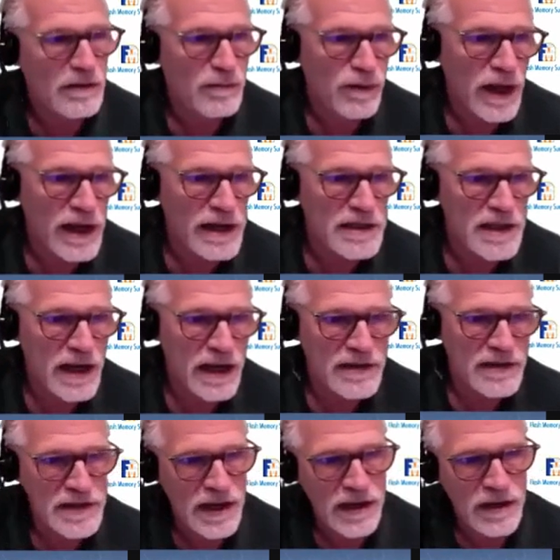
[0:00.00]
that flash
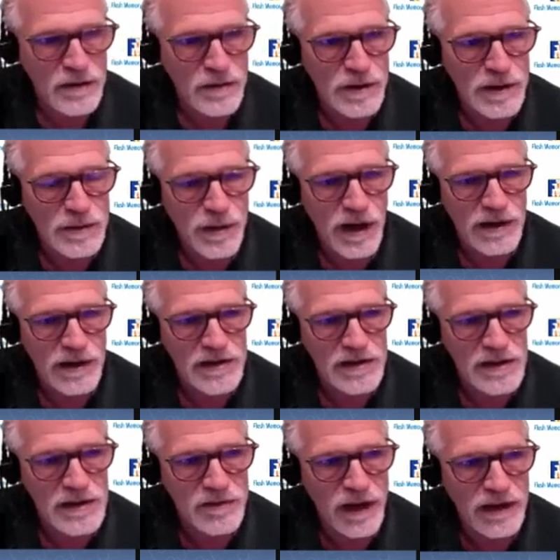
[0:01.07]
can't scale with the
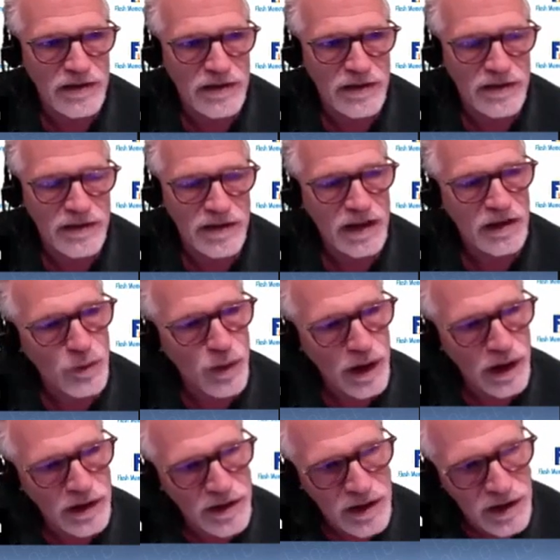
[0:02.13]
process advances. That's
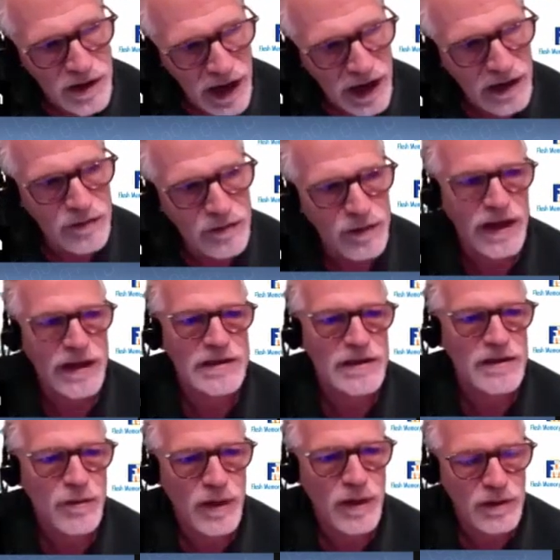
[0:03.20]
why NAND
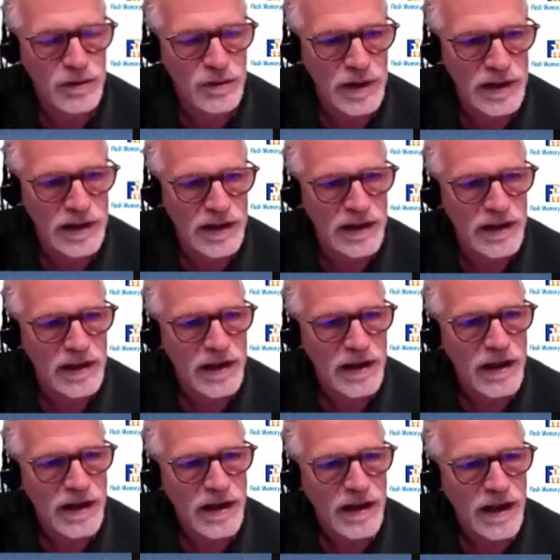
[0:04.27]
flash went 3D
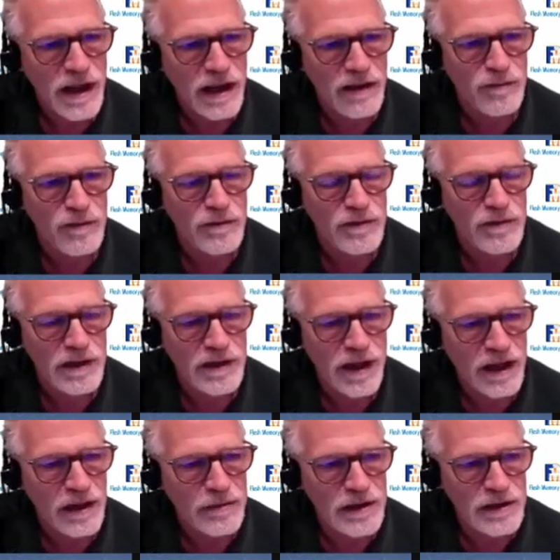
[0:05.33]
at 15
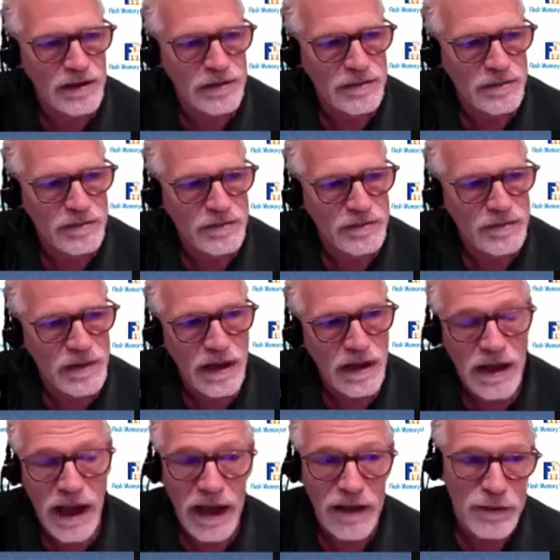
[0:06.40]
nanometers.
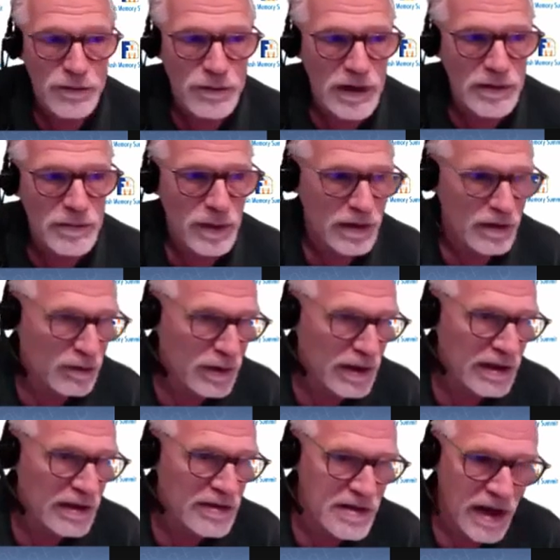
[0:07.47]
But
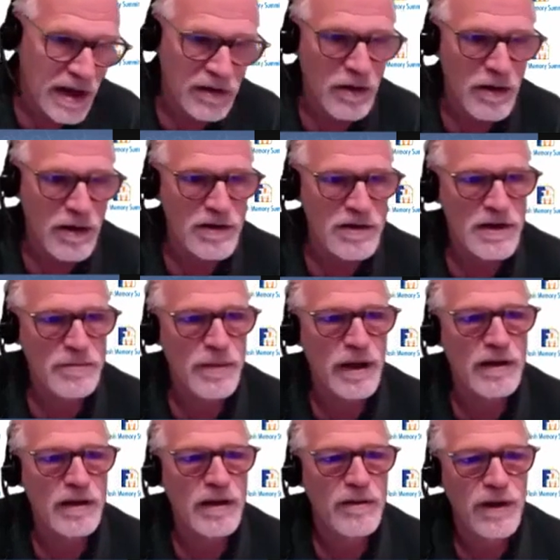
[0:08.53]
3D is not cost
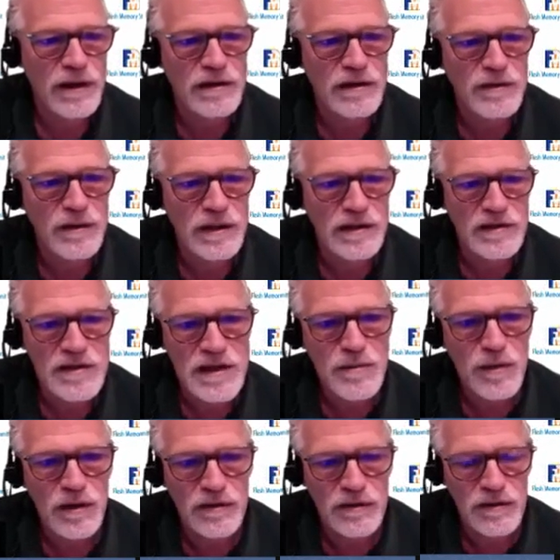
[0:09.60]
effective in a
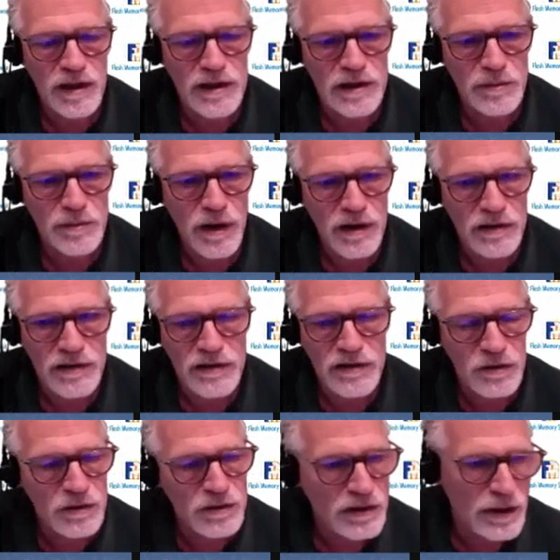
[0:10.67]
CMOS logic process,
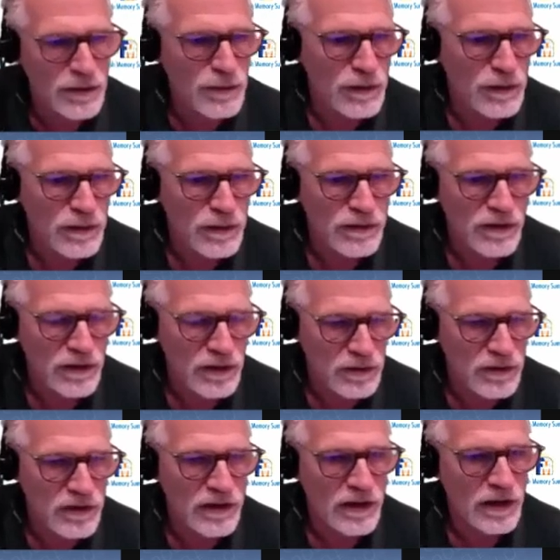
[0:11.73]
so it's difficult to
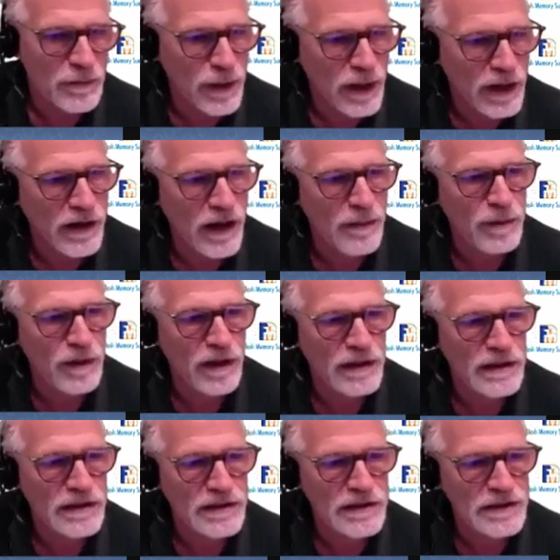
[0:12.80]
use it in embedded
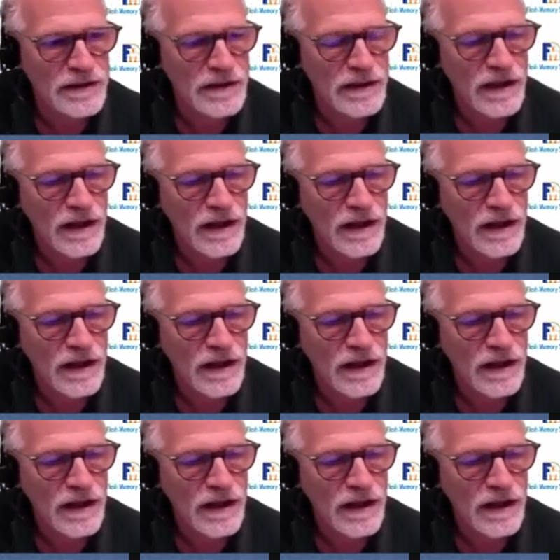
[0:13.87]
applications.